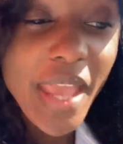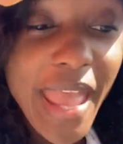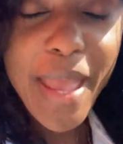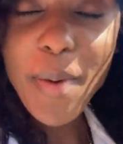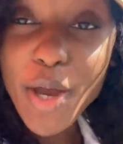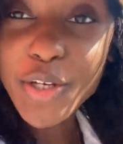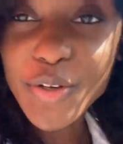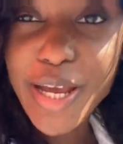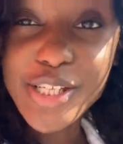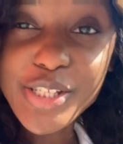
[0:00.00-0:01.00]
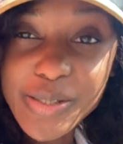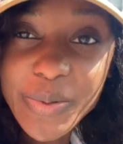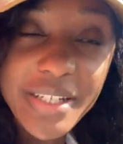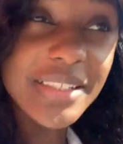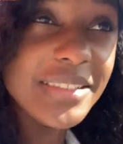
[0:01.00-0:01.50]
And my undergrad just
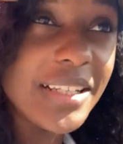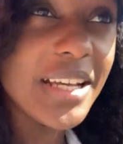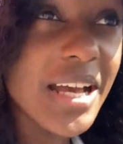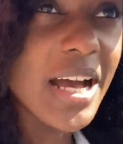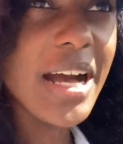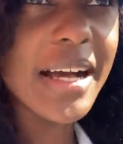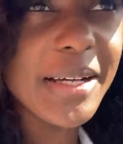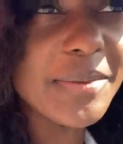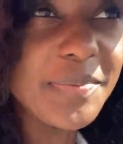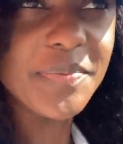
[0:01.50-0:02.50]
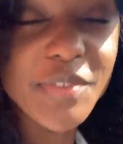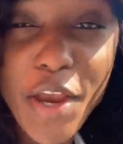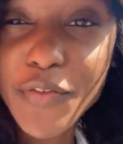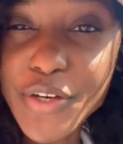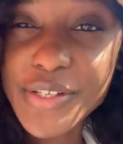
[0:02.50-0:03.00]
won my
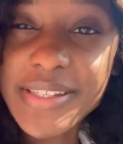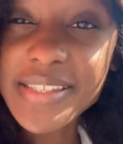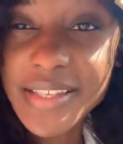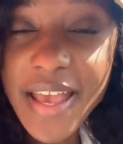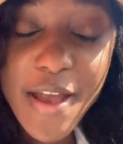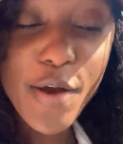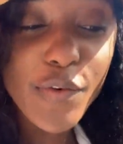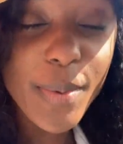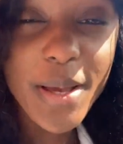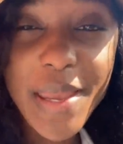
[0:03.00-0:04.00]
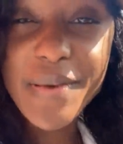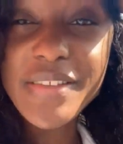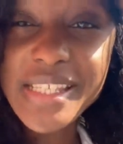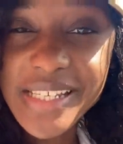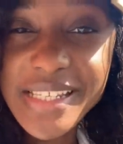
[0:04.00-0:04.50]
first football game of the
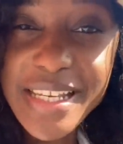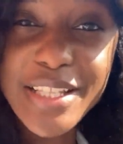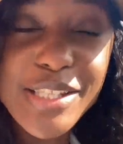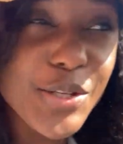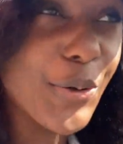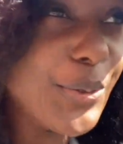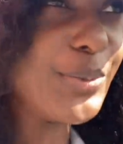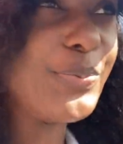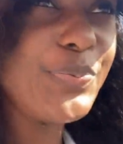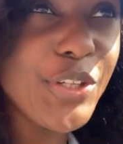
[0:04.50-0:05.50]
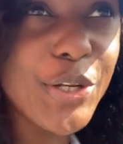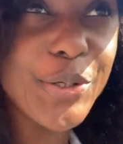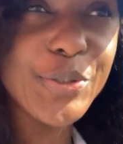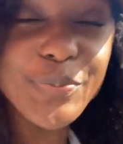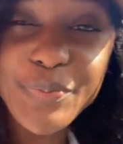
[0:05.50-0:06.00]
season. So, you
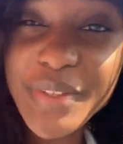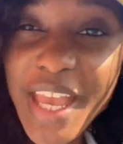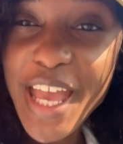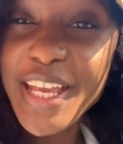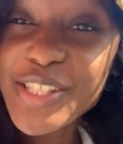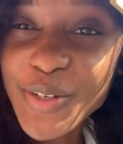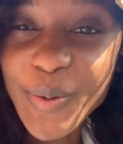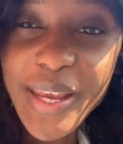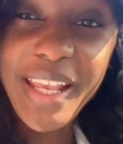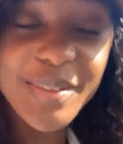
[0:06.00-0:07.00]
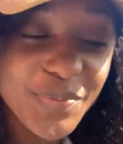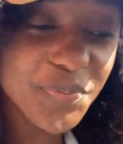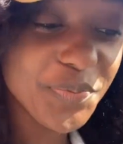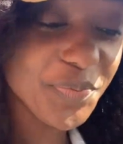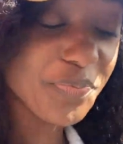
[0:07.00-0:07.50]
know, it's great.
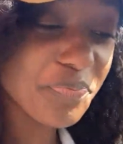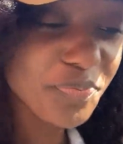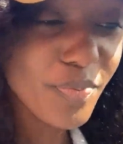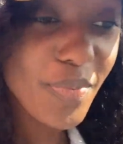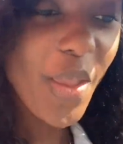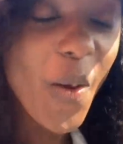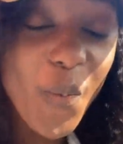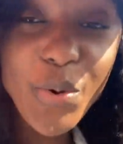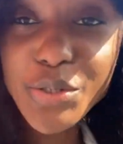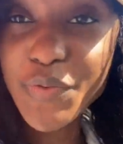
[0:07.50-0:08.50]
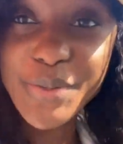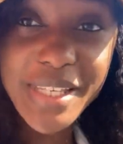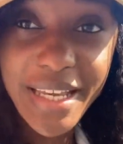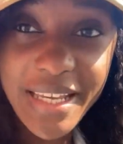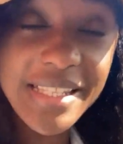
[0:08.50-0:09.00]
Wonderful
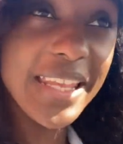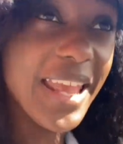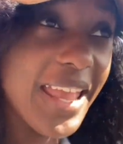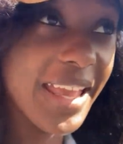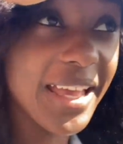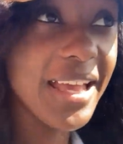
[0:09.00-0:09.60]
day today.